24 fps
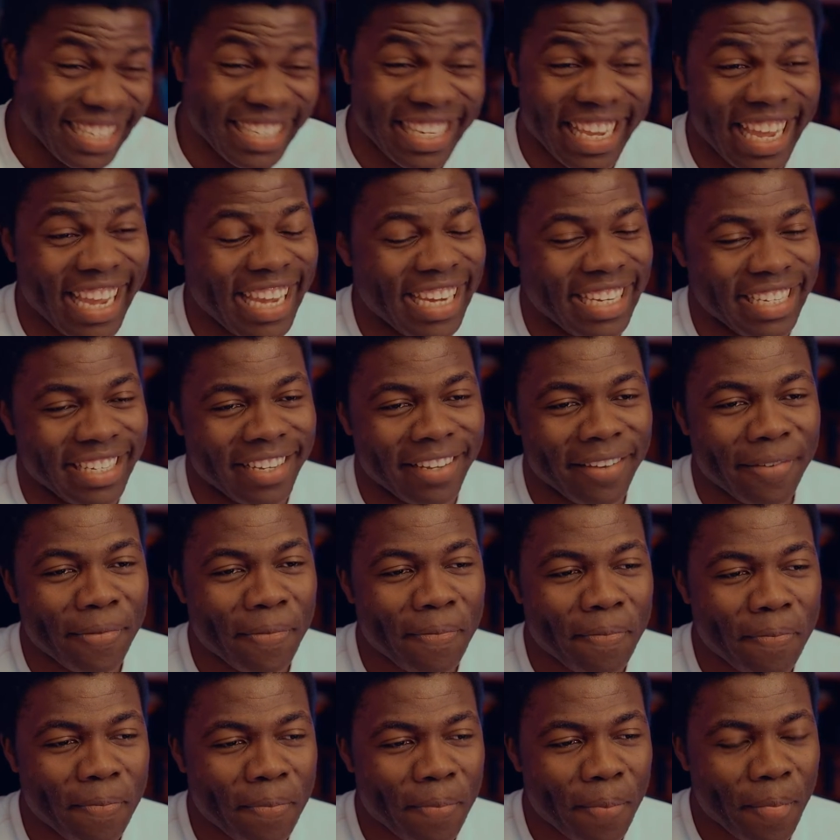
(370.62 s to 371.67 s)
insane.
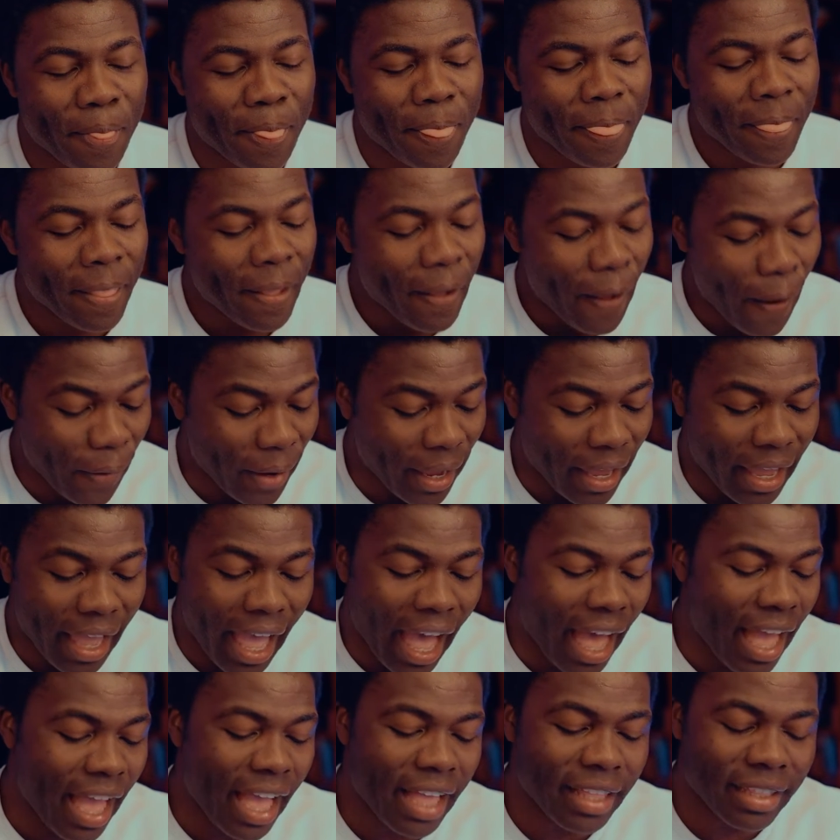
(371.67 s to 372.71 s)
Okay,
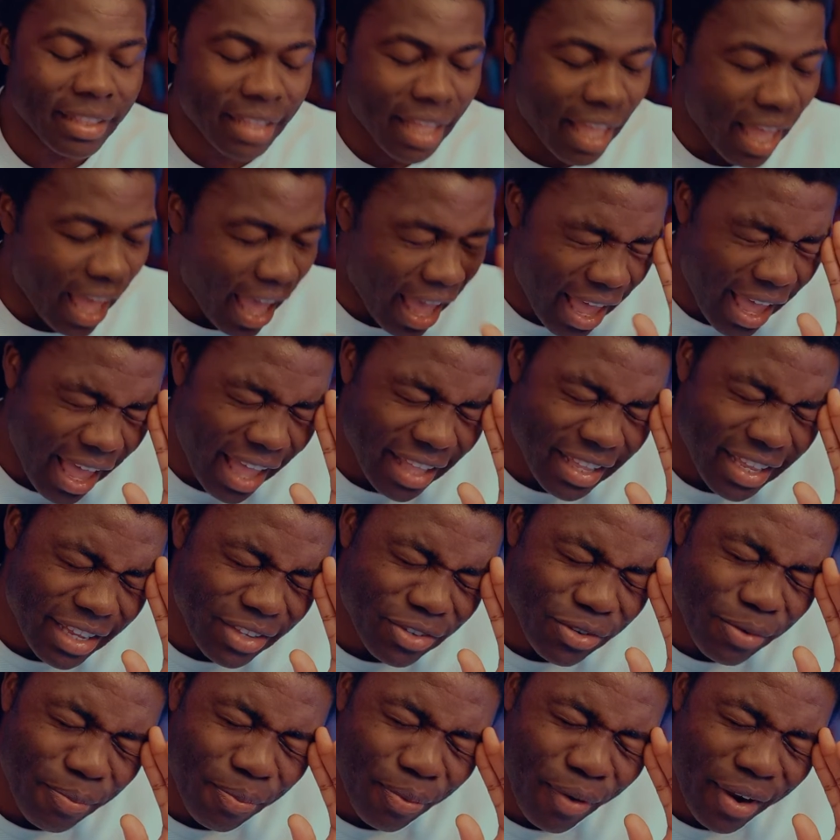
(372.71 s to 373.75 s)
I
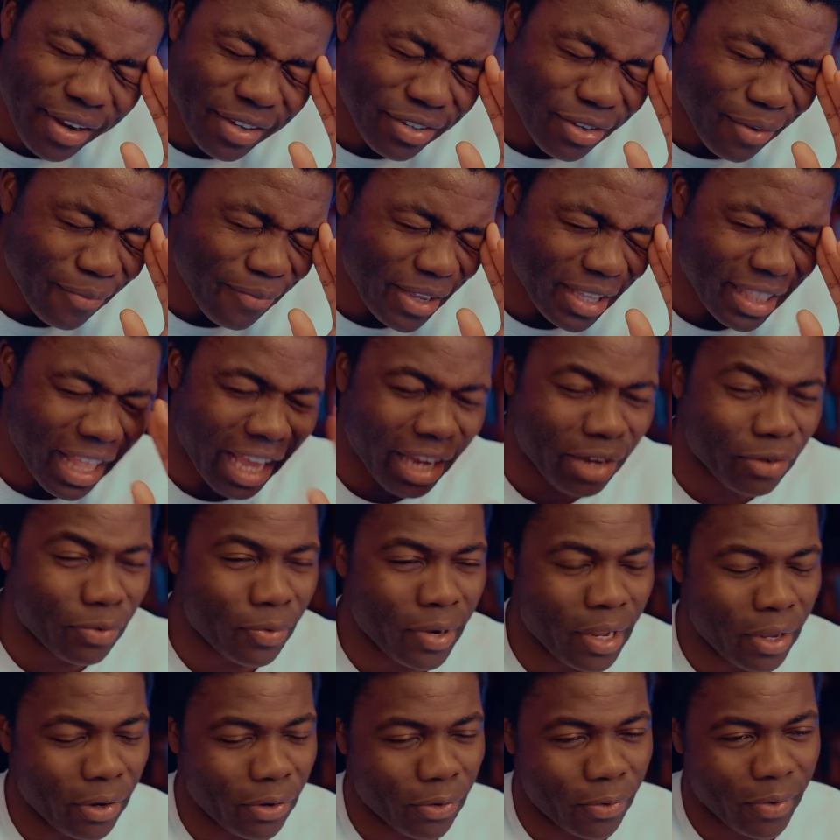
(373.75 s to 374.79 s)
need to point something like
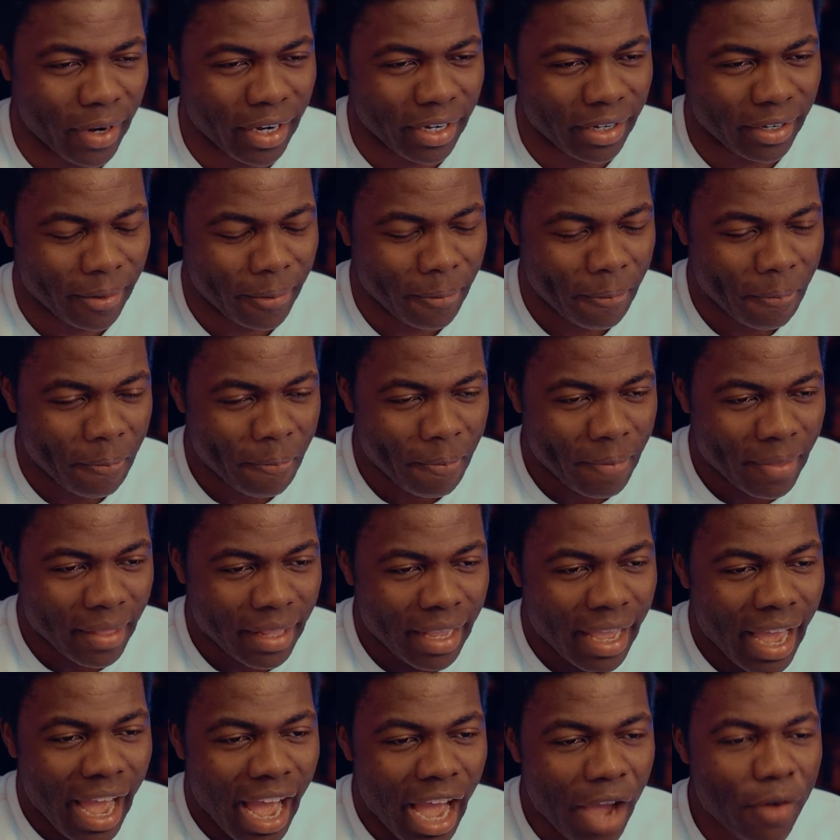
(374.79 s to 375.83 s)
real quick.
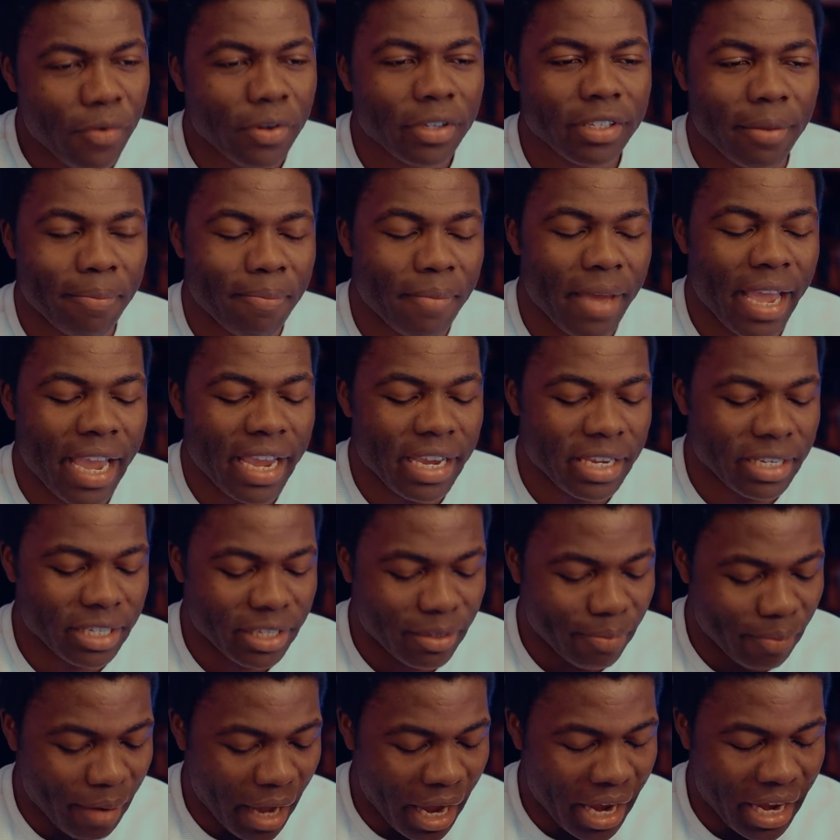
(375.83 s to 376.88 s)
I was
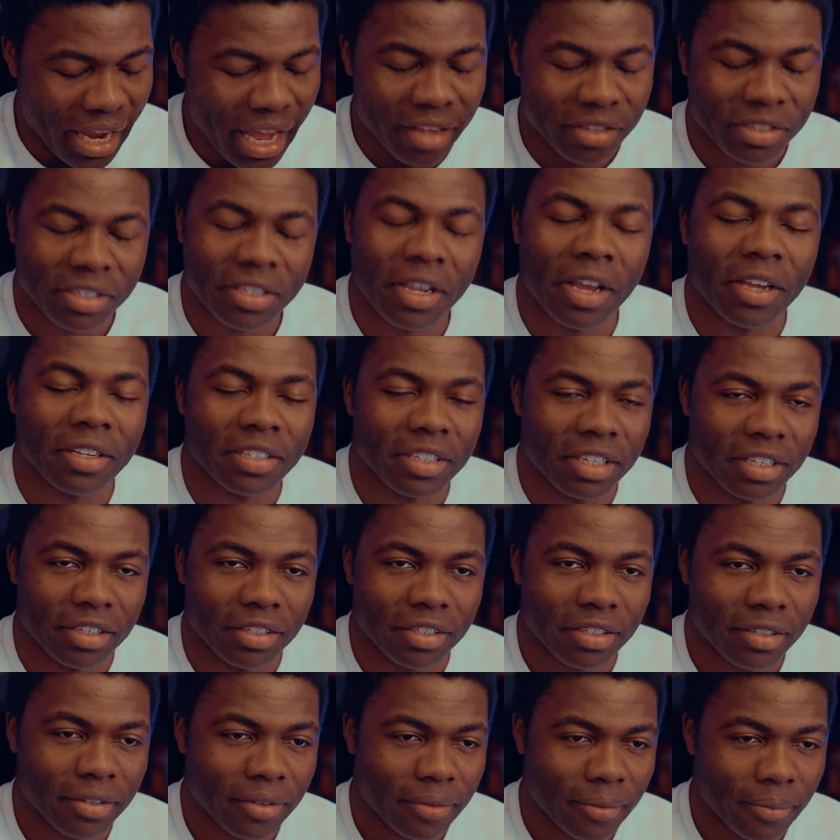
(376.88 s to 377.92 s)
amazed by
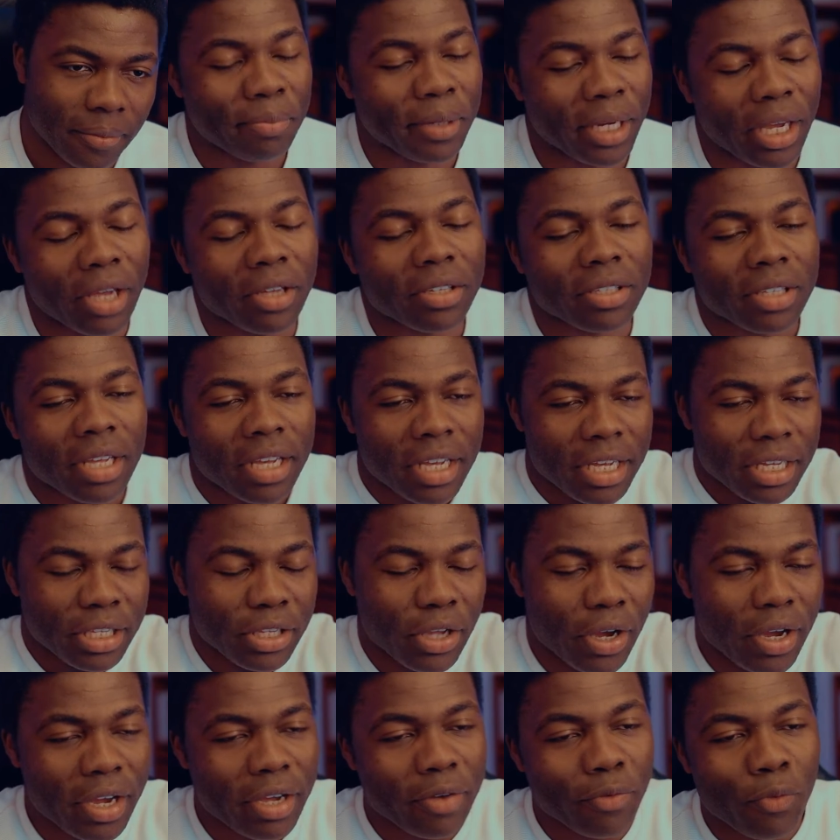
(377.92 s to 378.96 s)
Astartes because
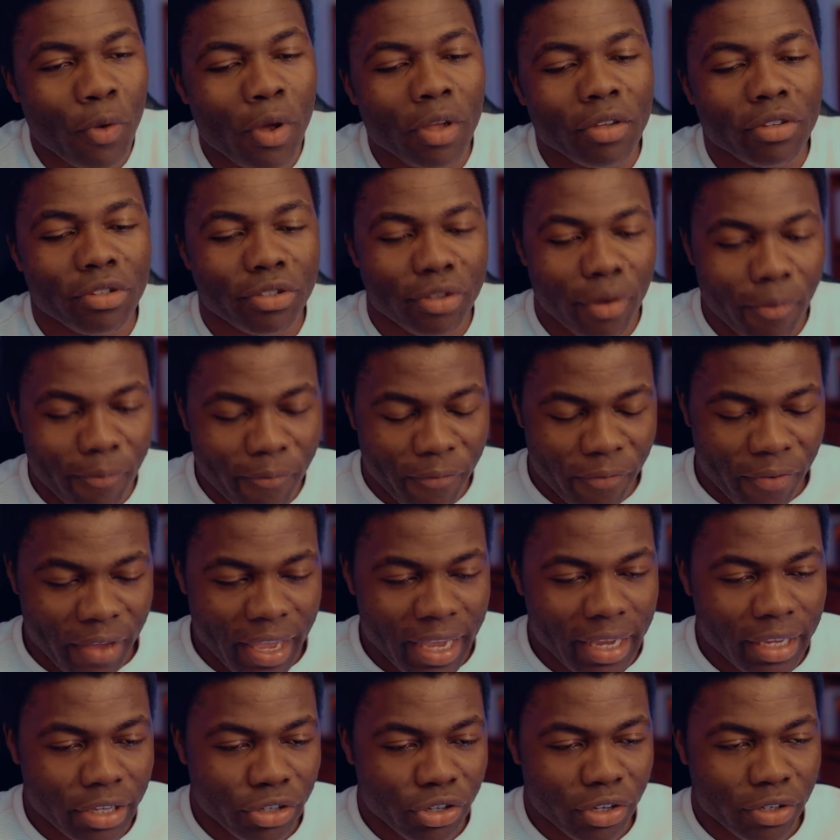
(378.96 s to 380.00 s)
there was
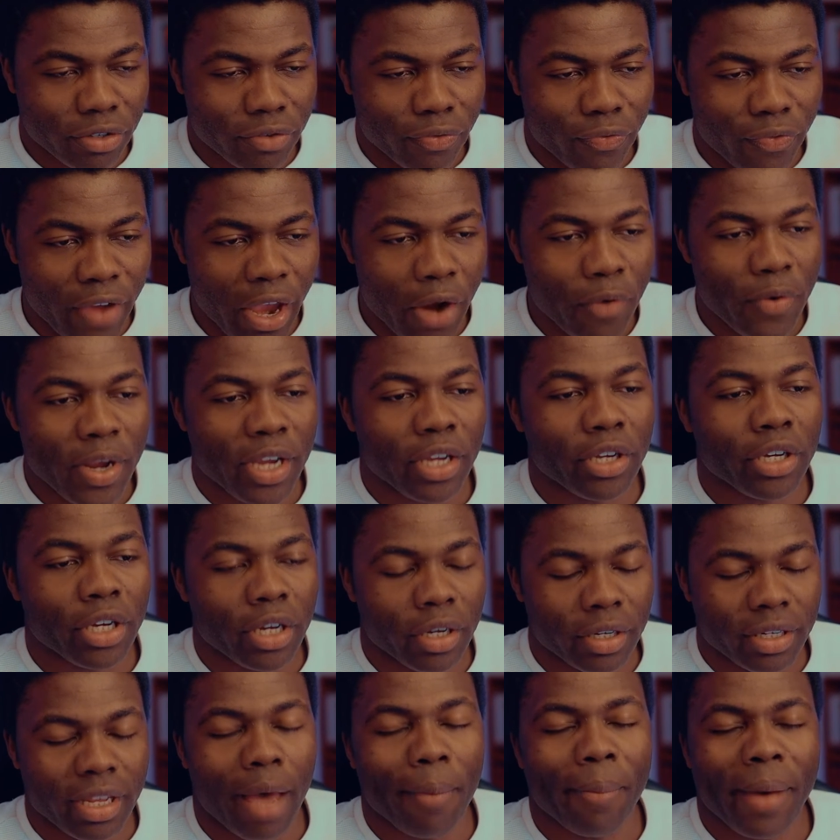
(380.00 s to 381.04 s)
something just very
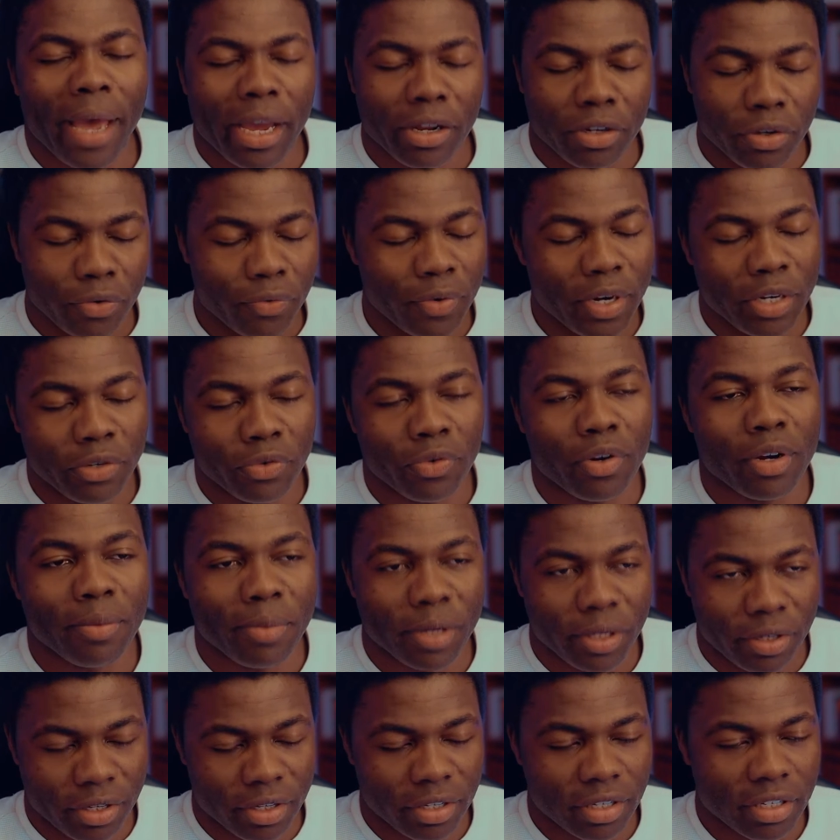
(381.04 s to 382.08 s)
good about the
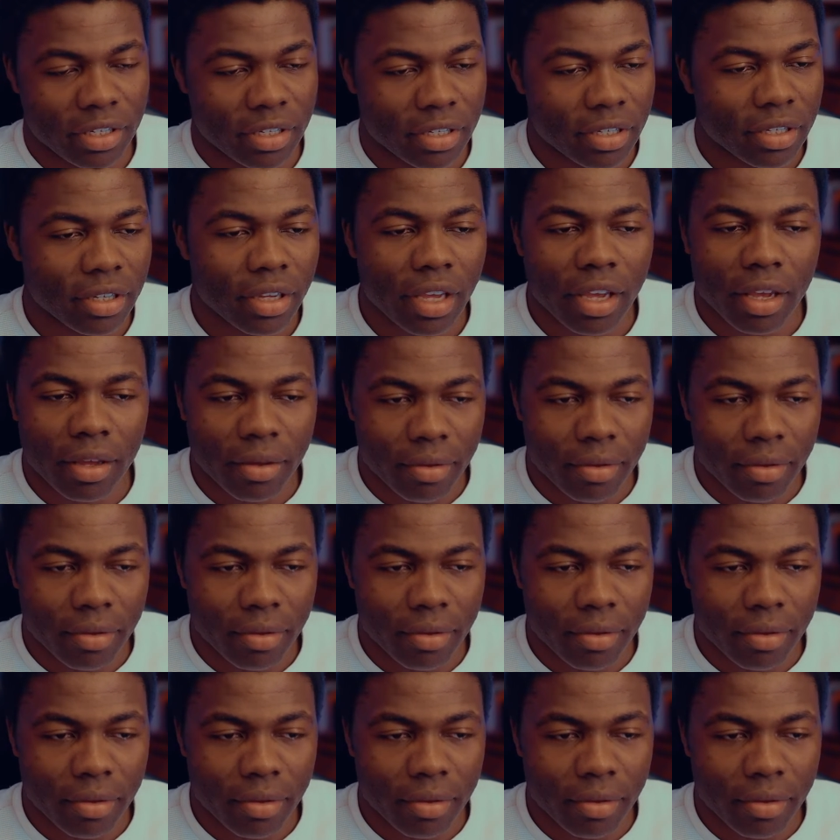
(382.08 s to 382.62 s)
retributors